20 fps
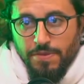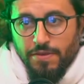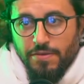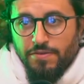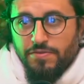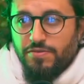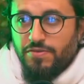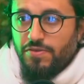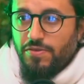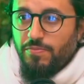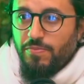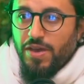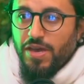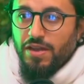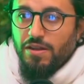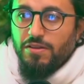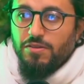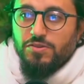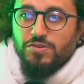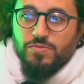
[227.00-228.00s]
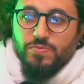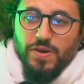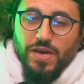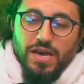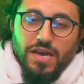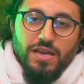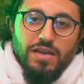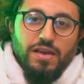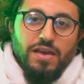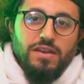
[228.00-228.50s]
So the man goes
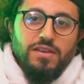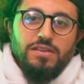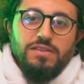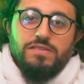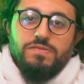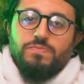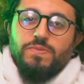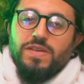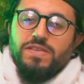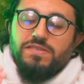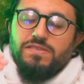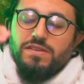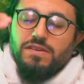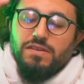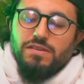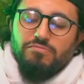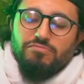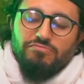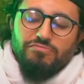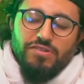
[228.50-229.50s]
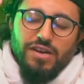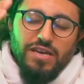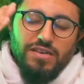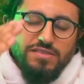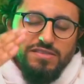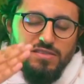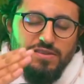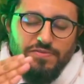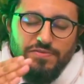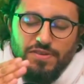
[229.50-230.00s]
back and he spends the
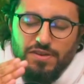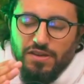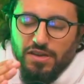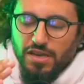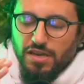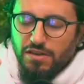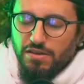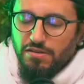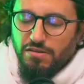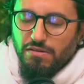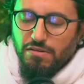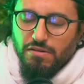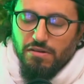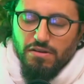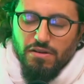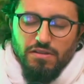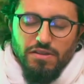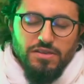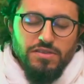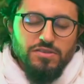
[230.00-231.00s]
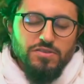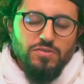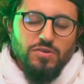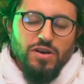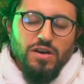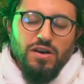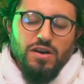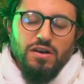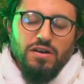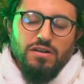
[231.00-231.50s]
rest of the night all in
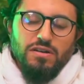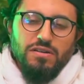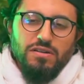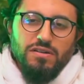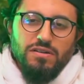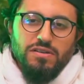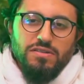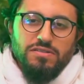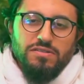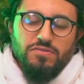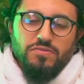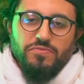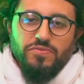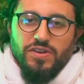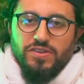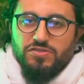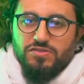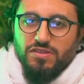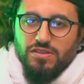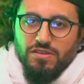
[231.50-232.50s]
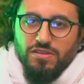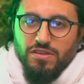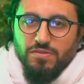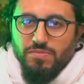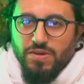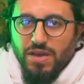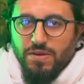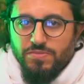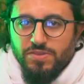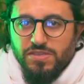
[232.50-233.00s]
dua until Fajr, and the
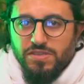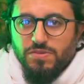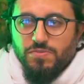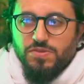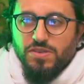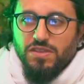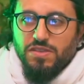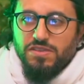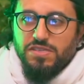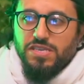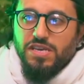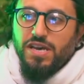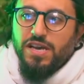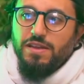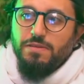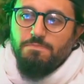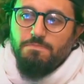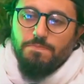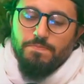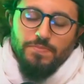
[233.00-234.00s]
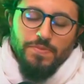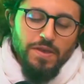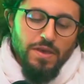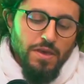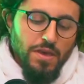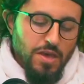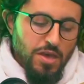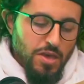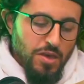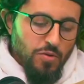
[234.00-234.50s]
Imam sleeps on the side.
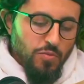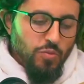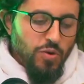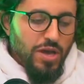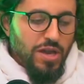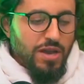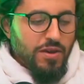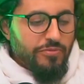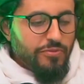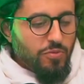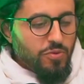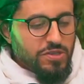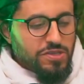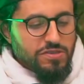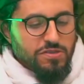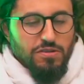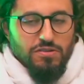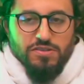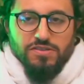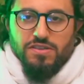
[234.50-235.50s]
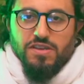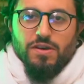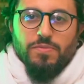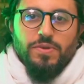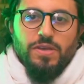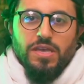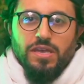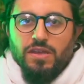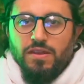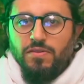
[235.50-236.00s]
When everyone starts
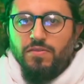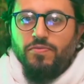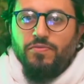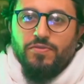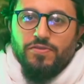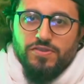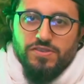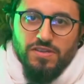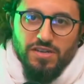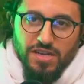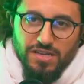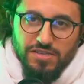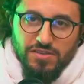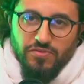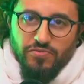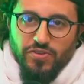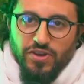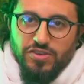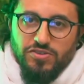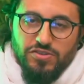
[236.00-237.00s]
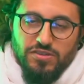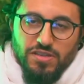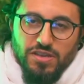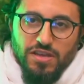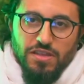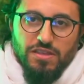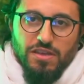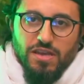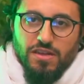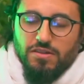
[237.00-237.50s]
coming in for Salat al Fajr and the
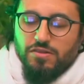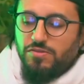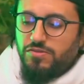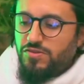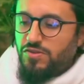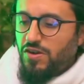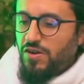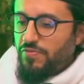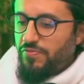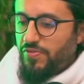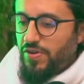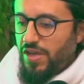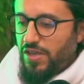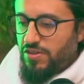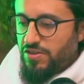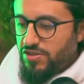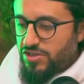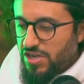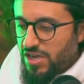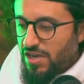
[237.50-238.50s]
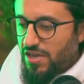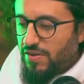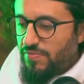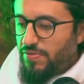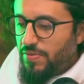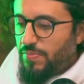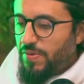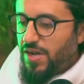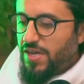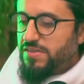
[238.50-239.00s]
Adhan goes off and the Sheikh of
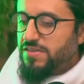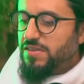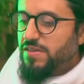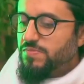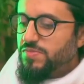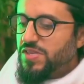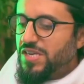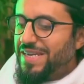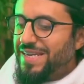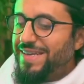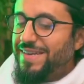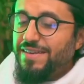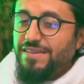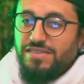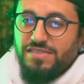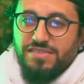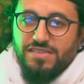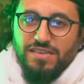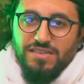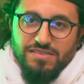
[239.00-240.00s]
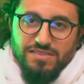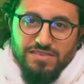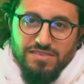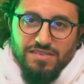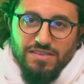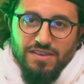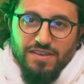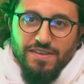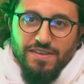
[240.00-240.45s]
the mosque comes in, he insists